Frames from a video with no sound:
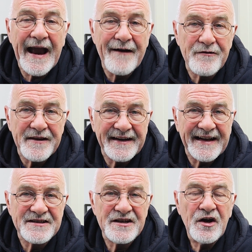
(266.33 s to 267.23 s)
everything
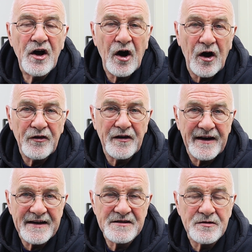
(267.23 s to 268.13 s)
that's on the list.